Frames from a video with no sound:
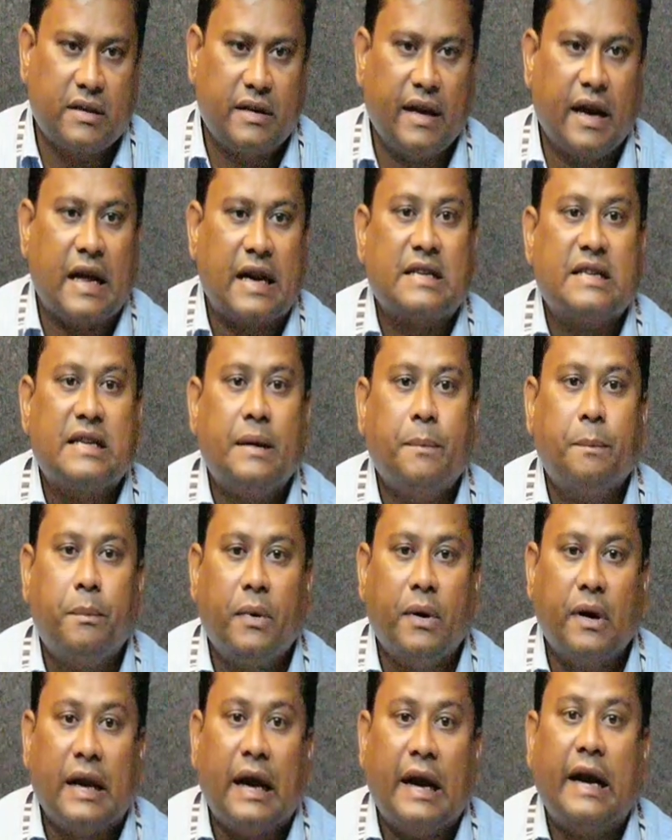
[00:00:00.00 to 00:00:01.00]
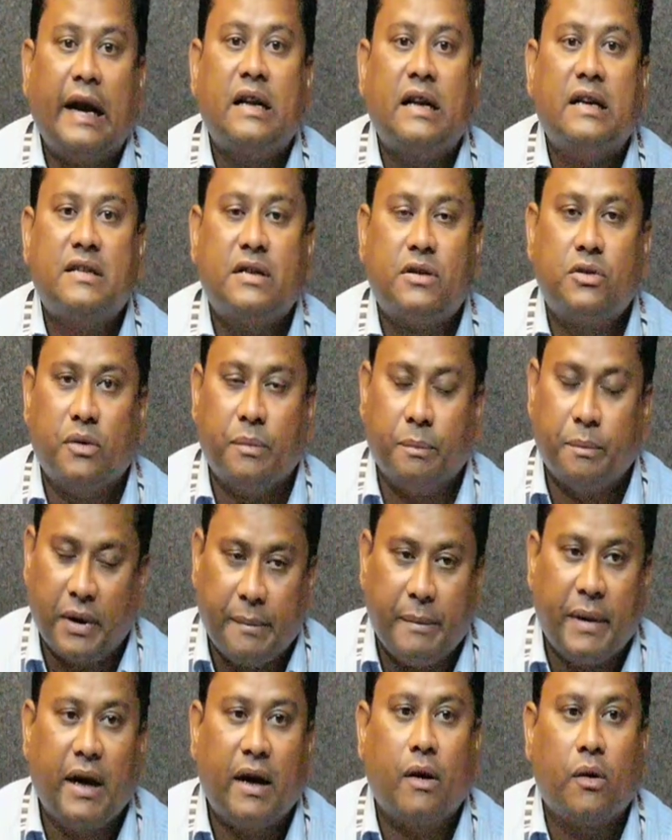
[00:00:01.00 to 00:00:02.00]
They are simple and easy to
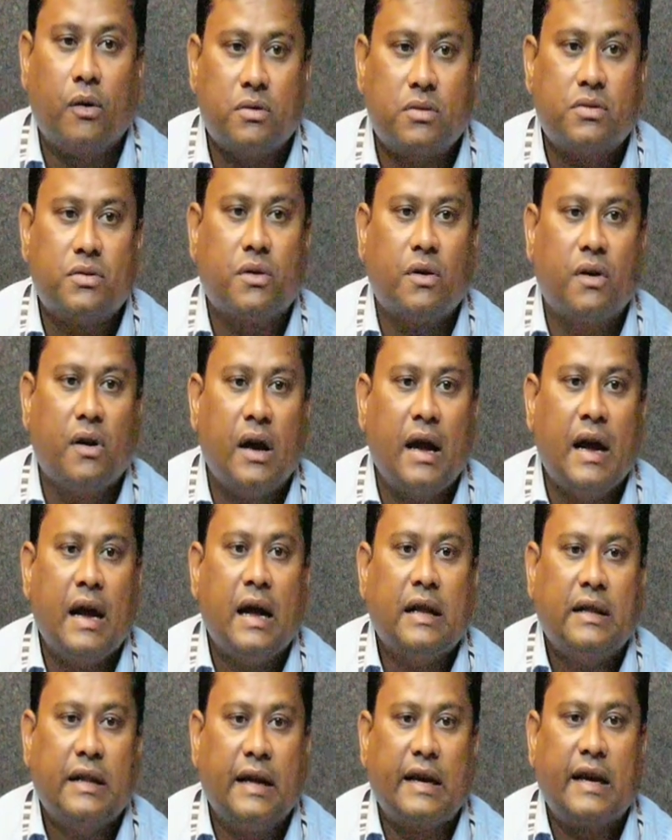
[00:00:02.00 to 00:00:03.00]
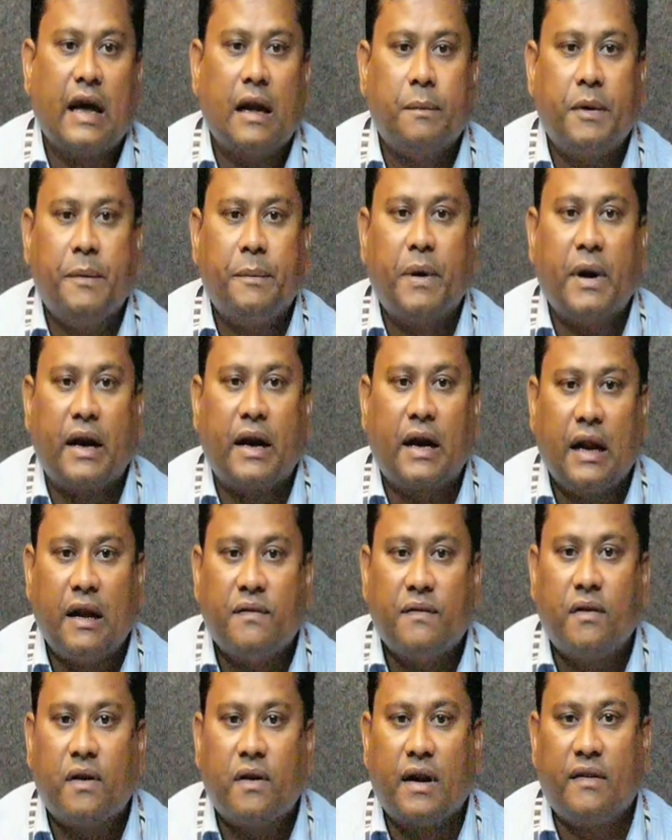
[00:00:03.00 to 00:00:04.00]
implement also. They can be
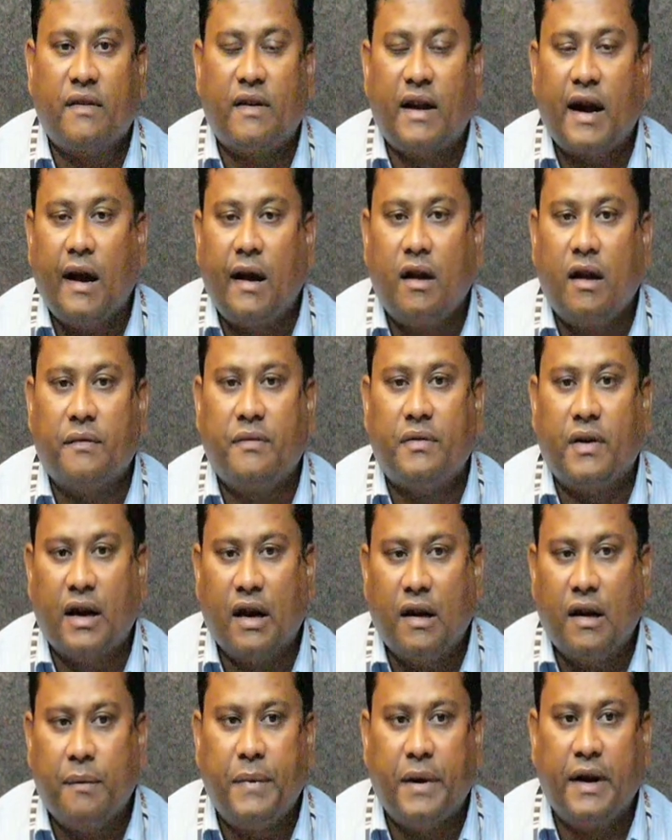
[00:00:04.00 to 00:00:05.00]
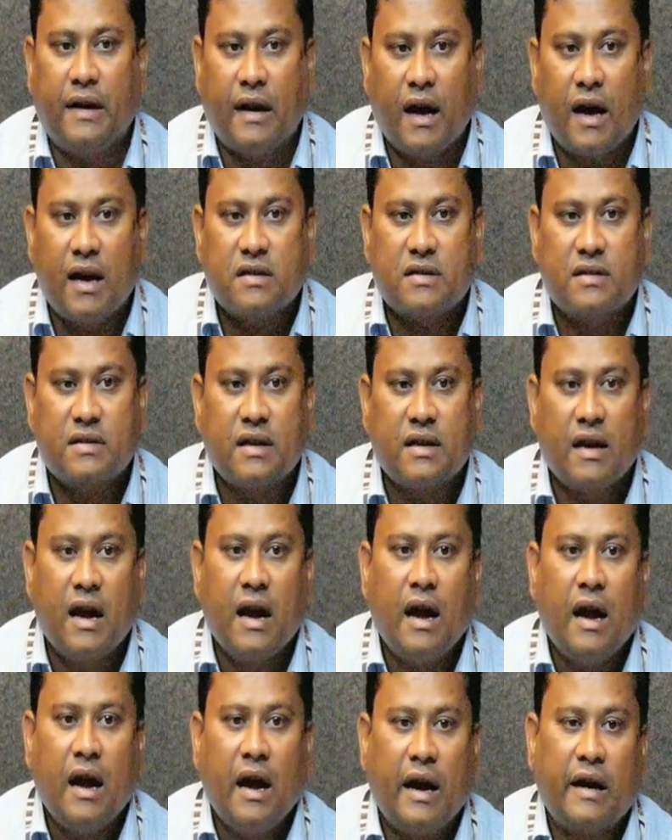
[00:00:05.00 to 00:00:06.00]
effective for a variety of NLP tasks,
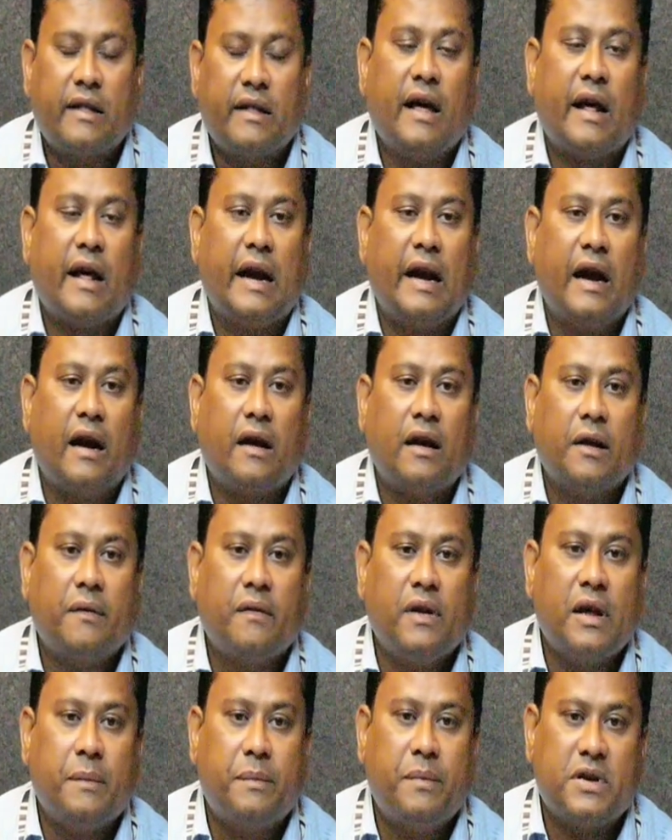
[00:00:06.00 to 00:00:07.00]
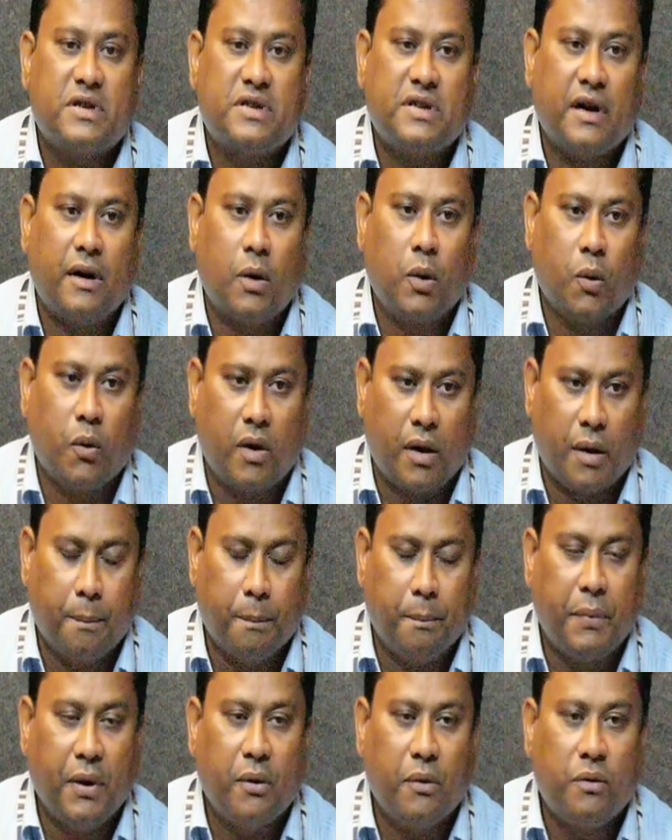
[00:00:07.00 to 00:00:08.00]
and they are relatively efficient to
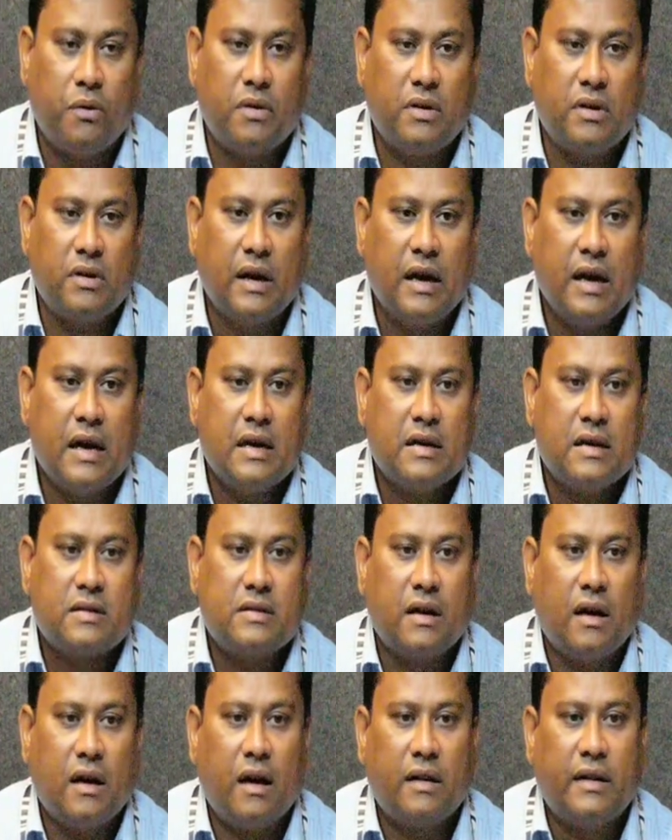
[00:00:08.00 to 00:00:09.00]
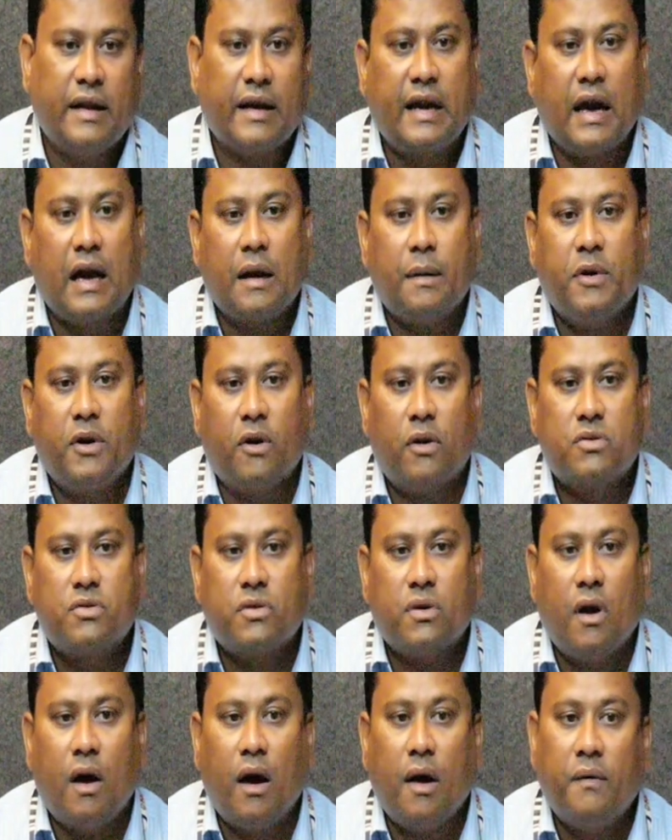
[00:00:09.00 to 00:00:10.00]
compute. So they can be
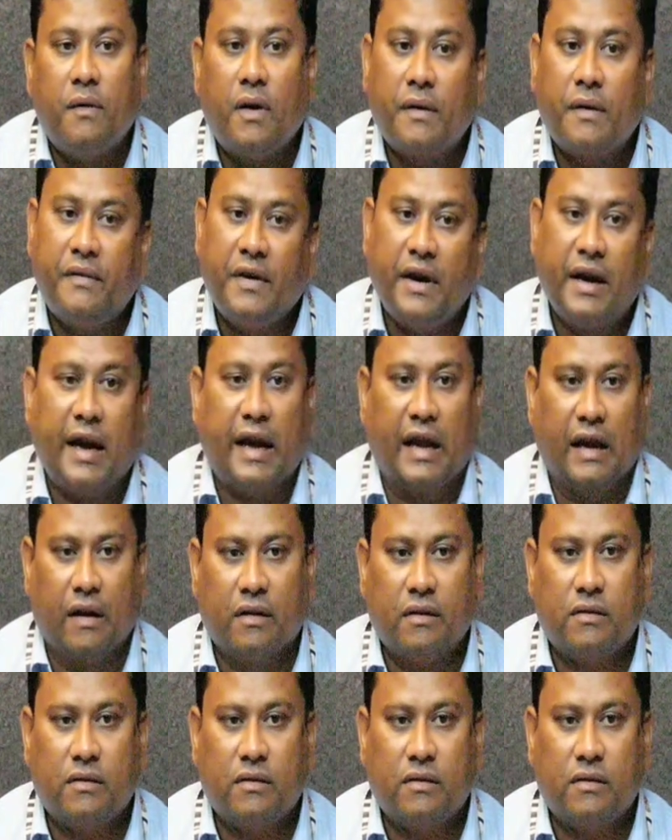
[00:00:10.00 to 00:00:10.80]
also overfitting.